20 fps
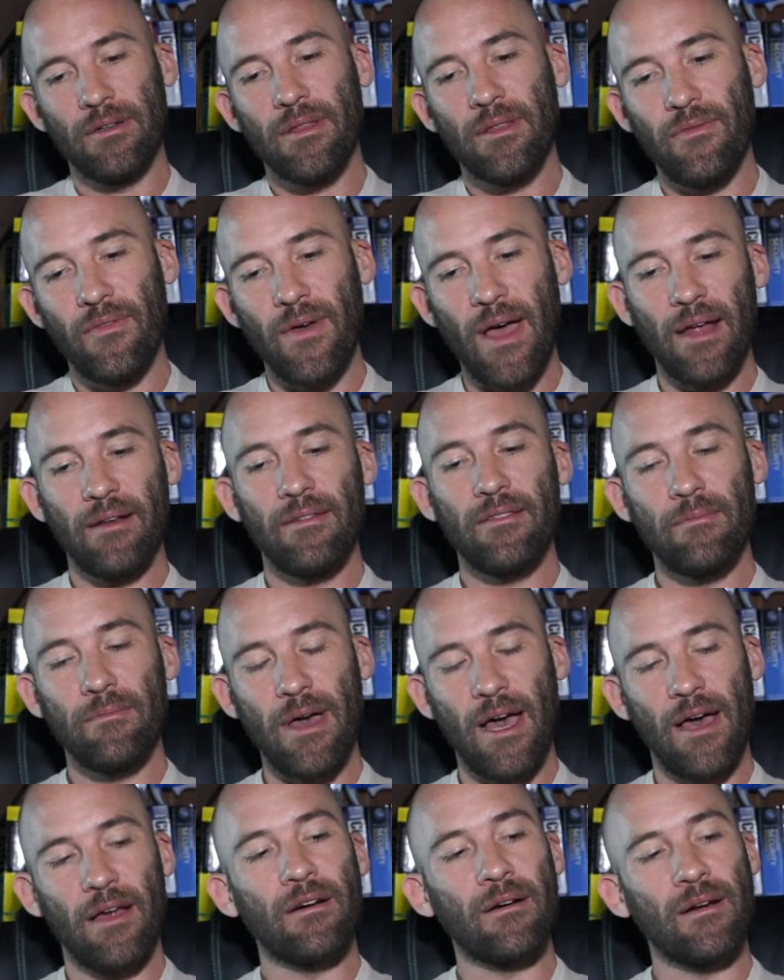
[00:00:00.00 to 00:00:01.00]
The fact of the
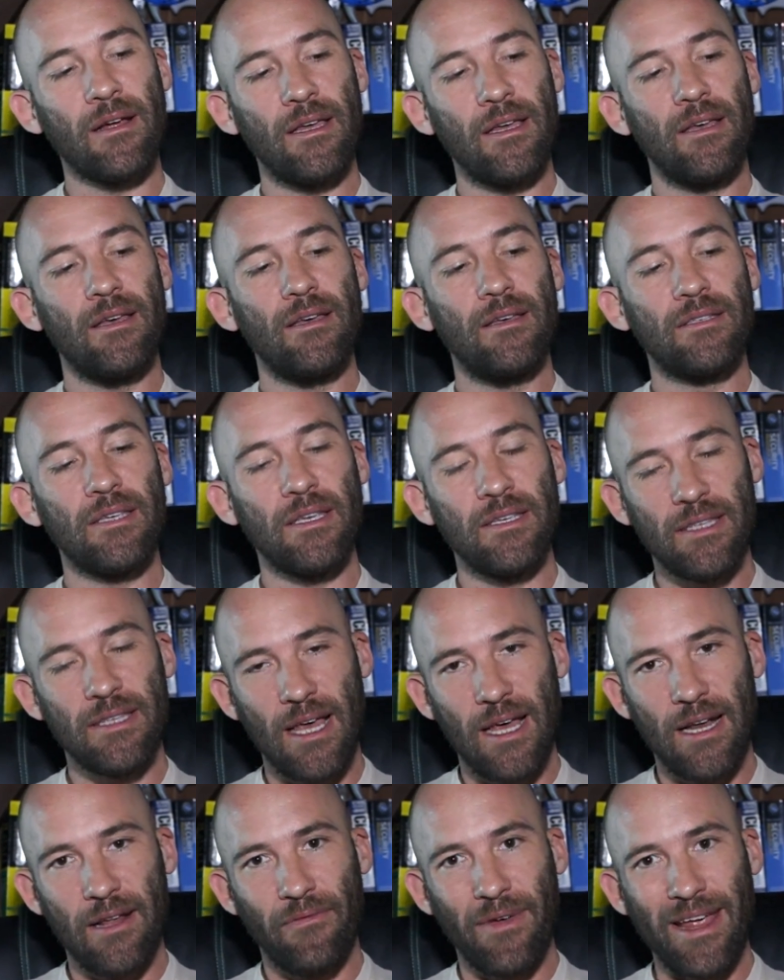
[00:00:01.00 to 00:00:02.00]
matter is
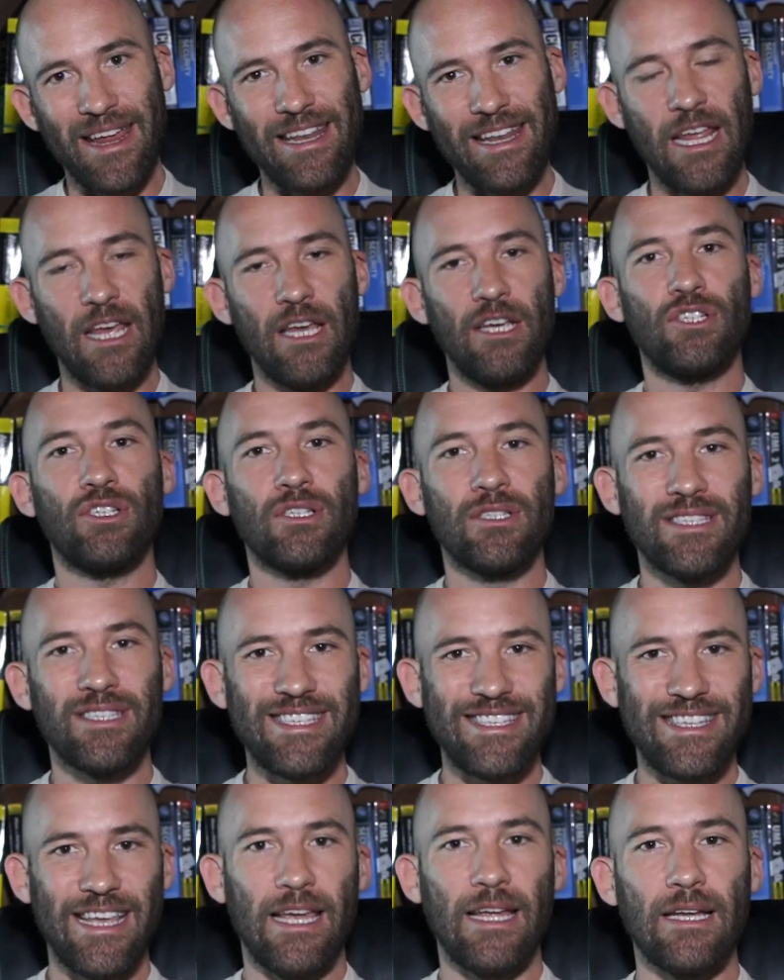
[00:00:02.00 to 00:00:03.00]
that if a nation
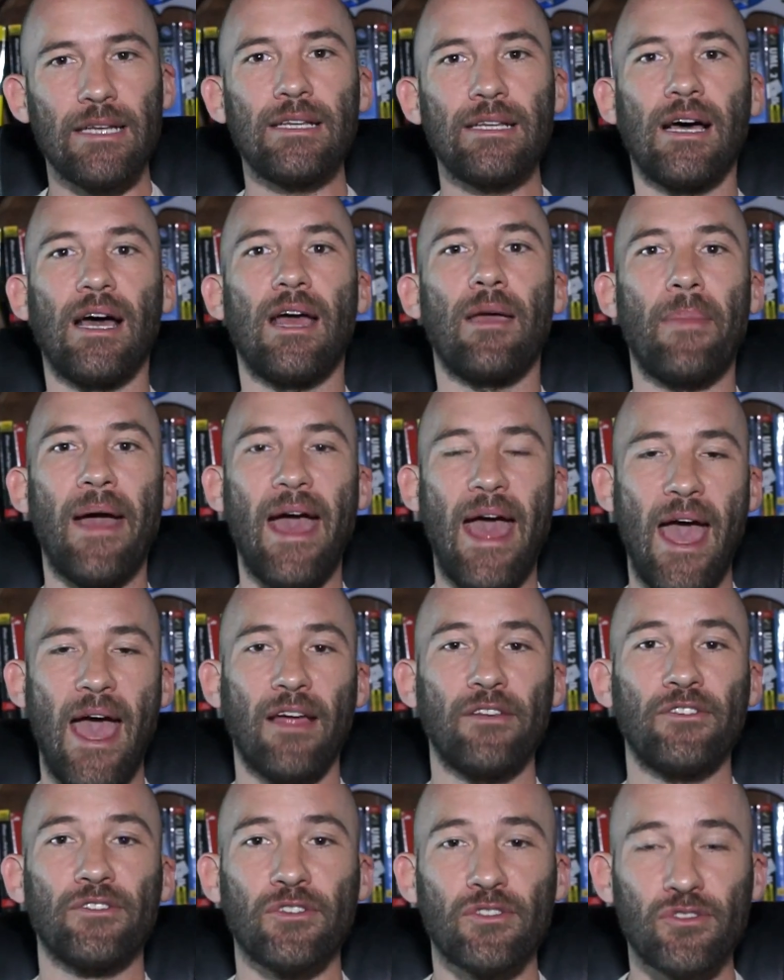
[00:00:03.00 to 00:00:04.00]
state type
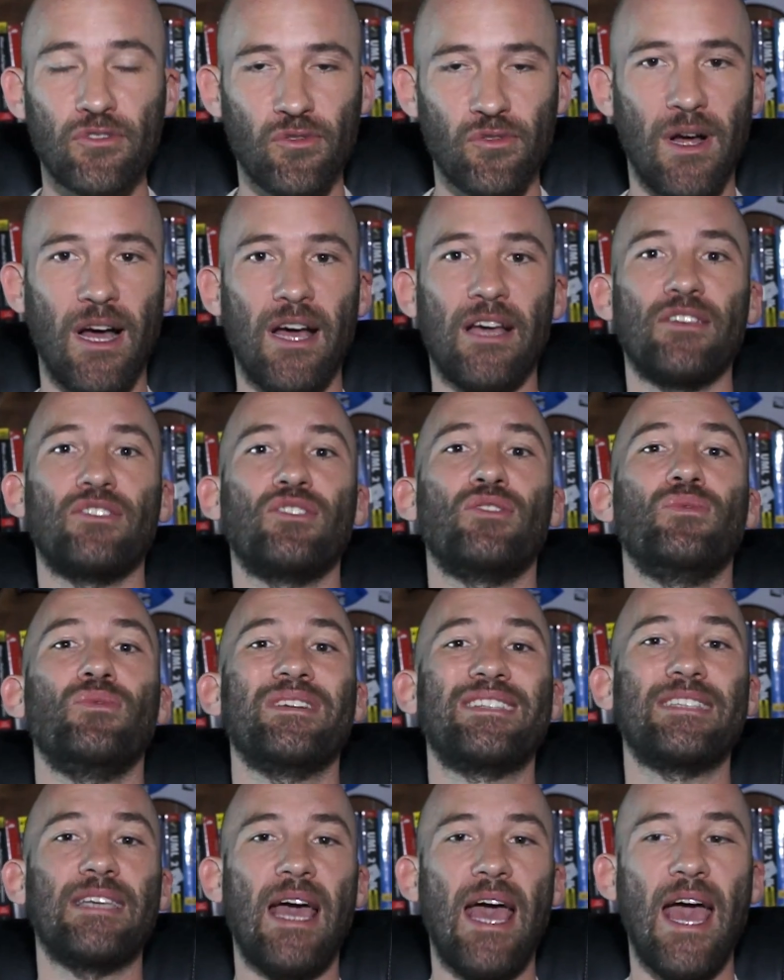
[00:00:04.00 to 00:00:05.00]
actor tries to
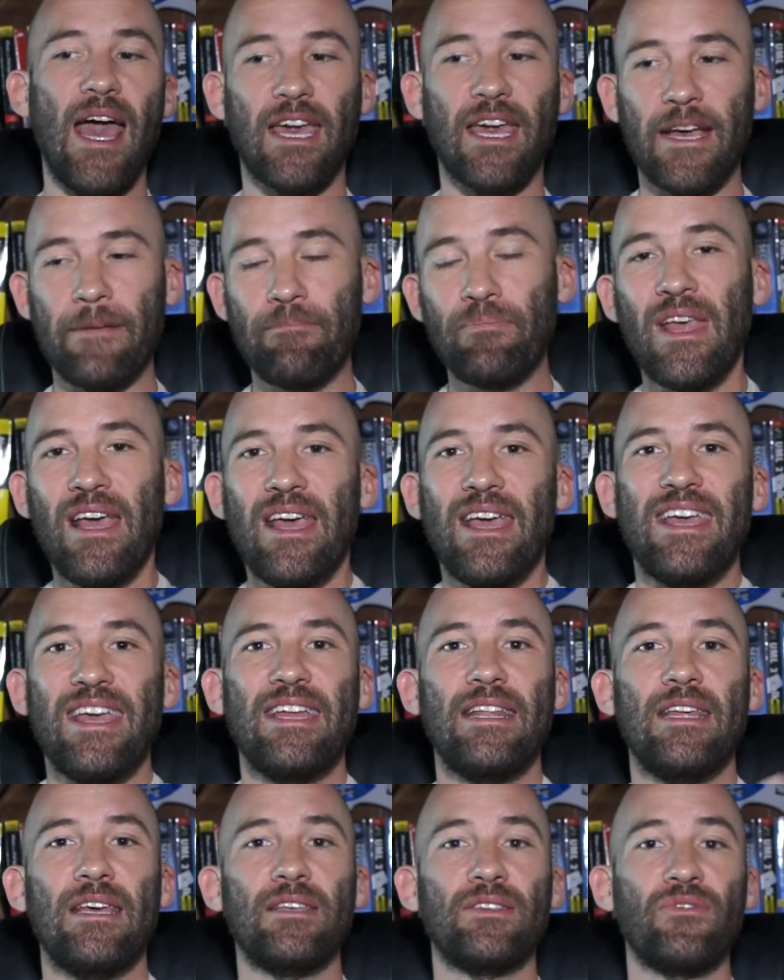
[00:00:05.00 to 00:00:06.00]
attack it,
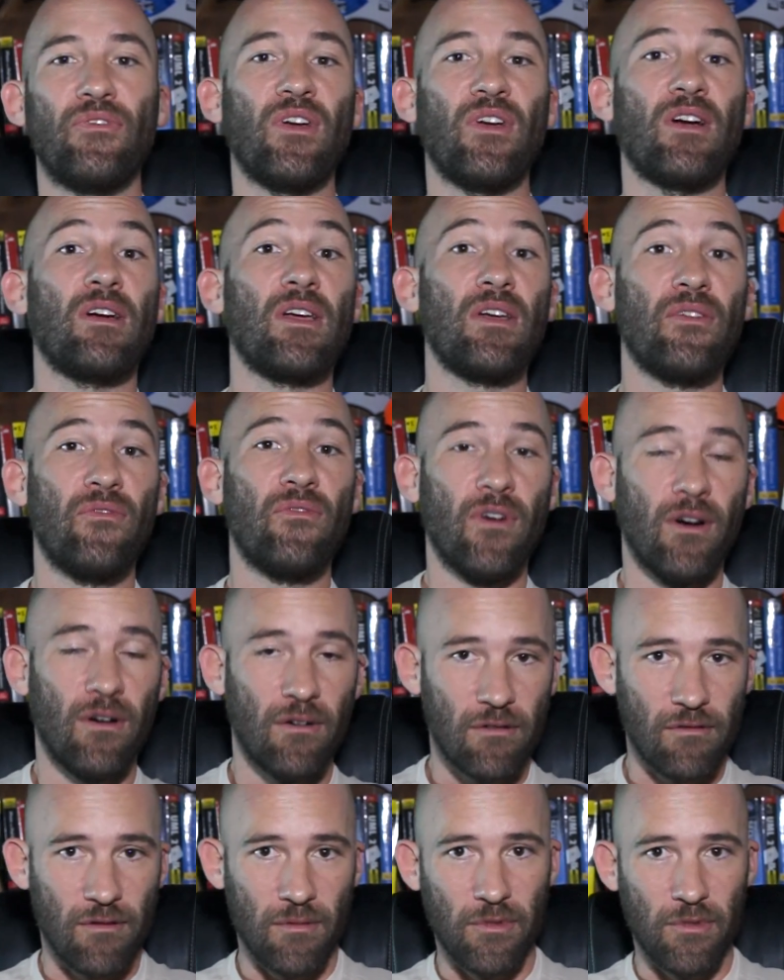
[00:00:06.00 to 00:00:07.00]
it is very
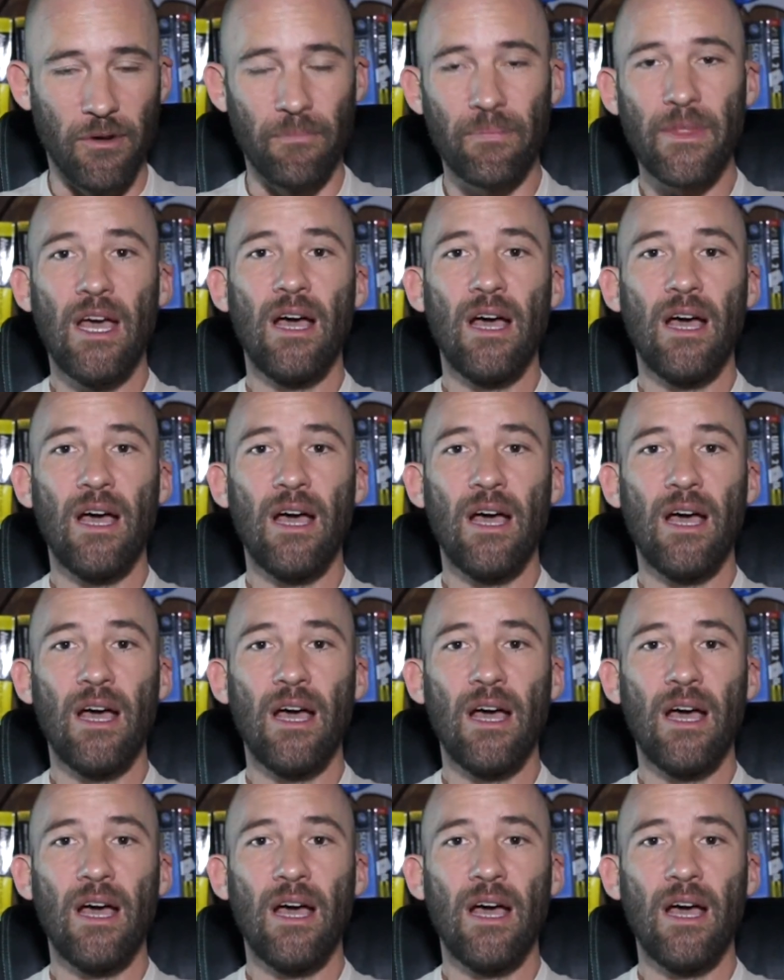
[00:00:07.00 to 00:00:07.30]
vulnerable.